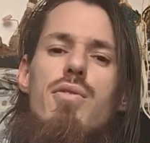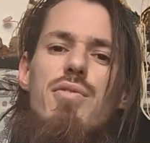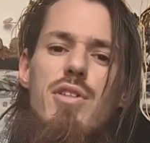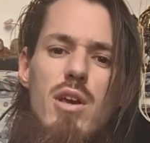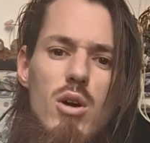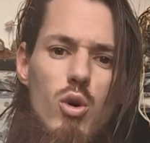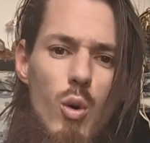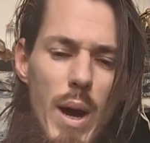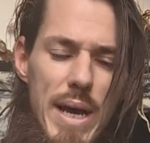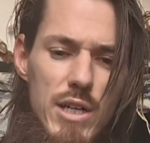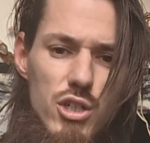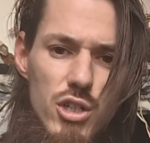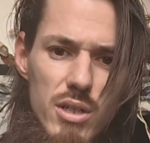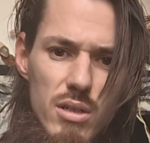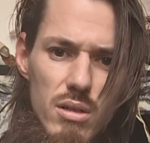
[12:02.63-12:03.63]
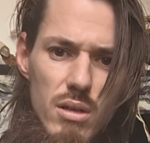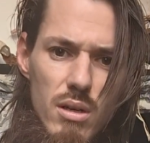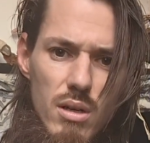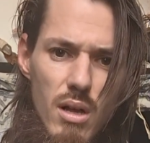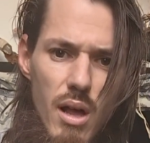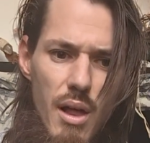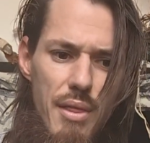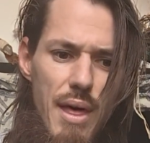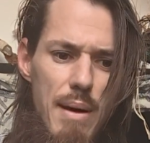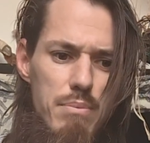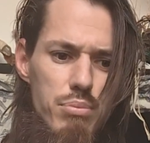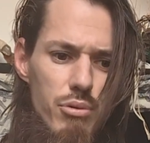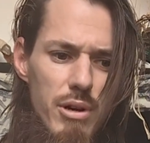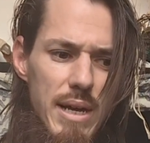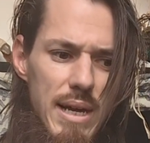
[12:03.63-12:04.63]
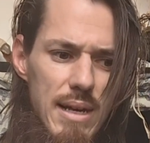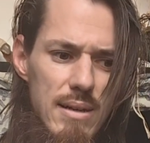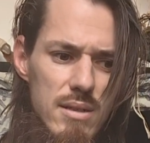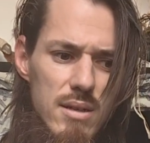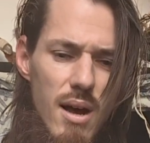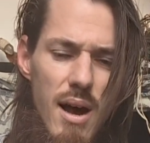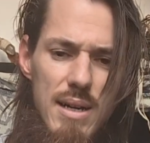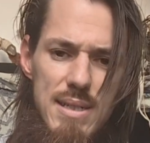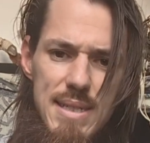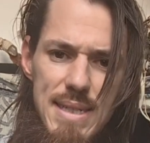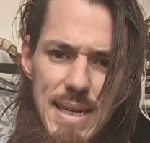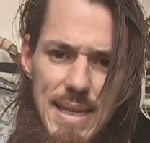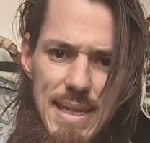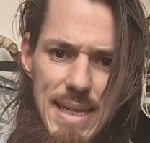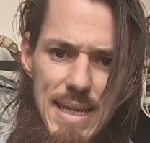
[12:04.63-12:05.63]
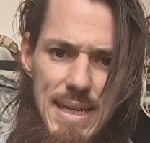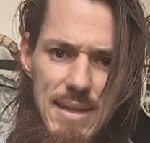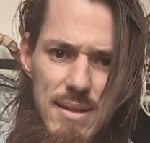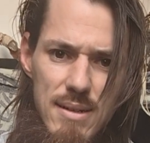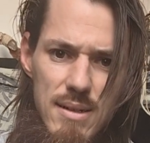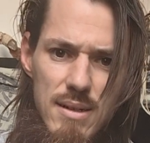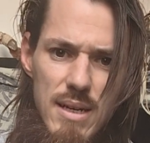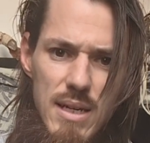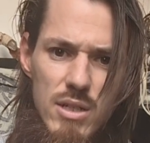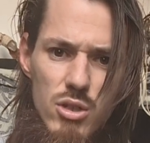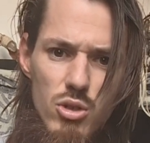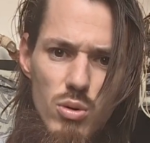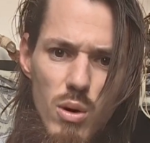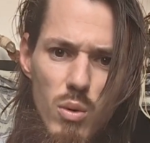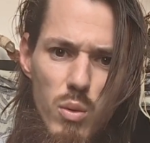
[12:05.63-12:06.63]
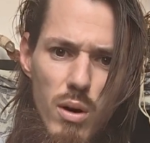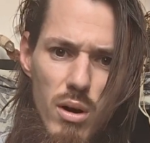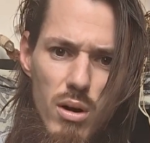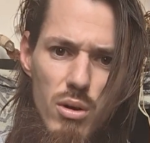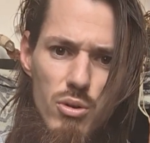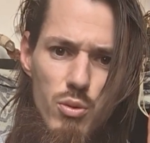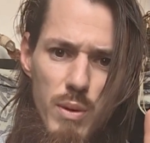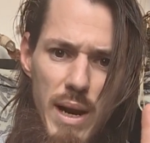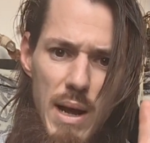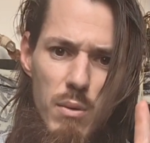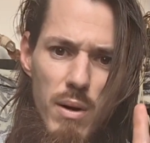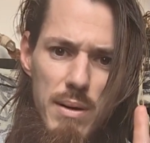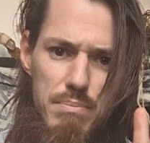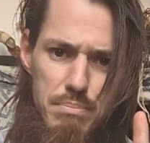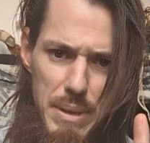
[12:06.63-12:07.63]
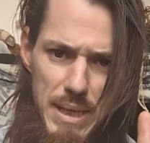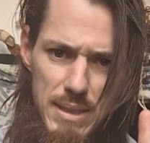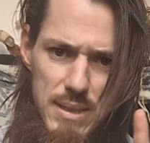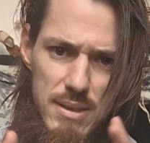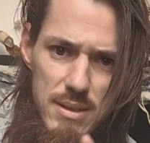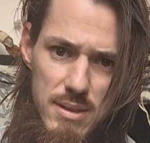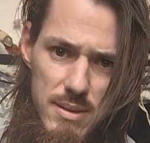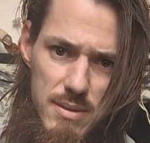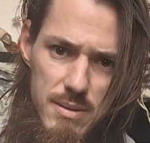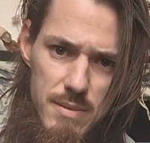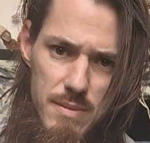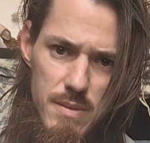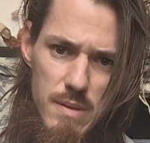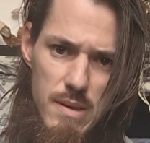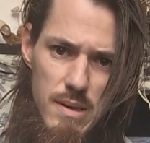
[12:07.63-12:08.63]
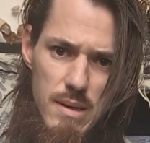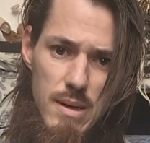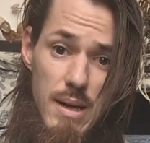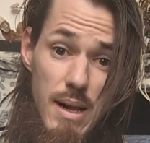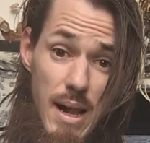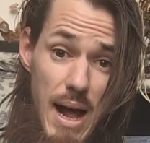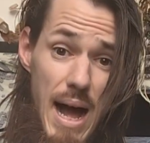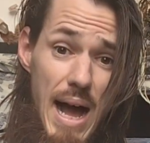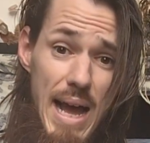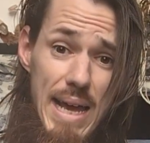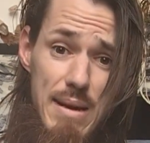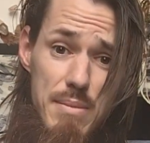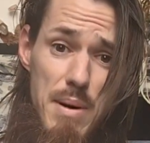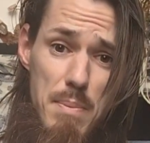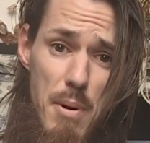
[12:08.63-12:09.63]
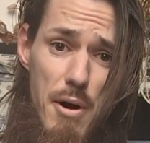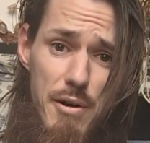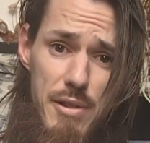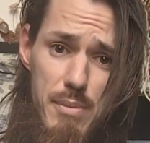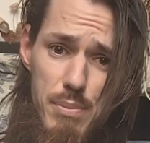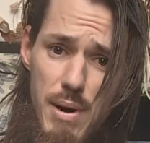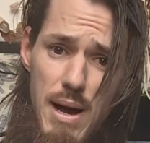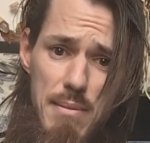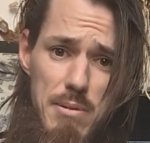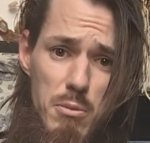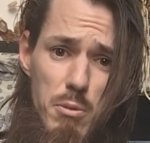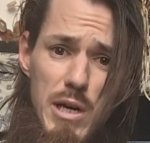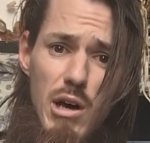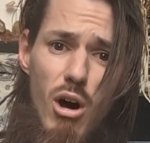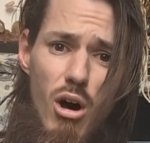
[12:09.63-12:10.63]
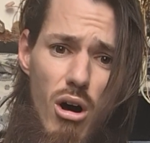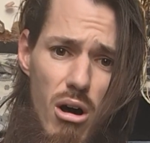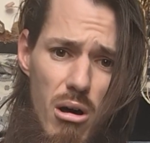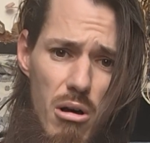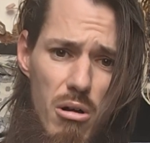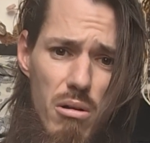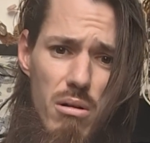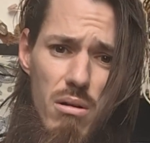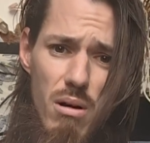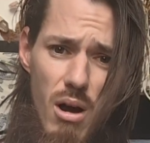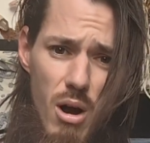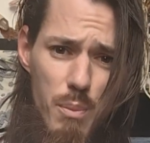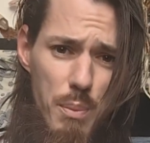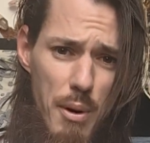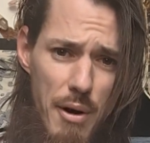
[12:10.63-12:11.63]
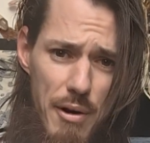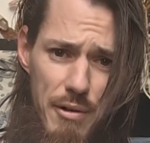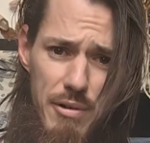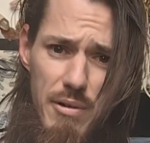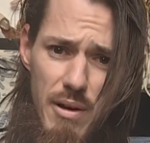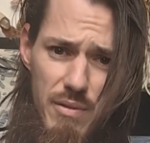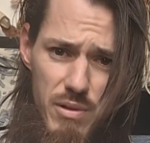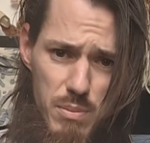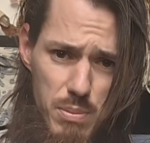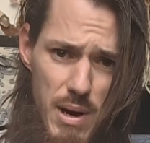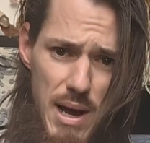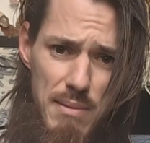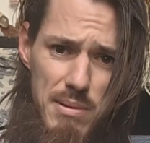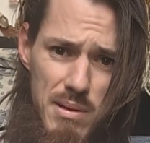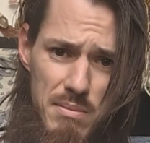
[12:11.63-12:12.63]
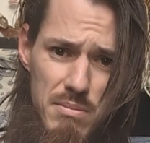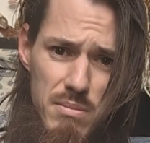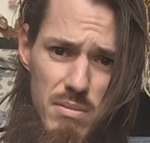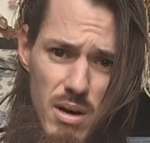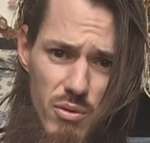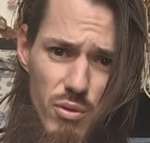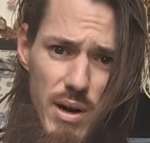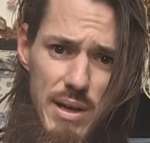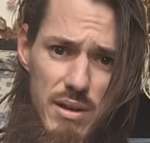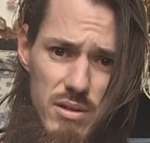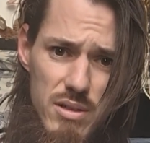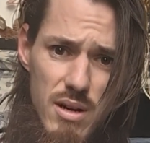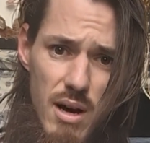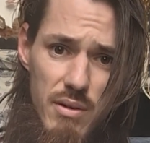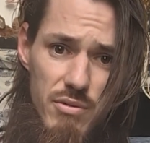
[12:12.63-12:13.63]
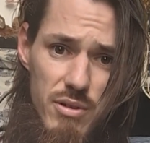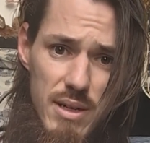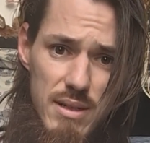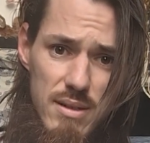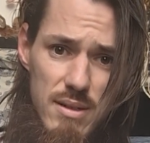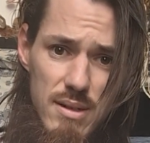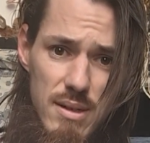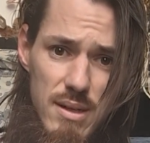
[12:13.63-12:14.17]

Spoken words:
of the equation that brings hostility into a world when I want peace. I am a part of the problem. We all are part of the problem of why there's conflict.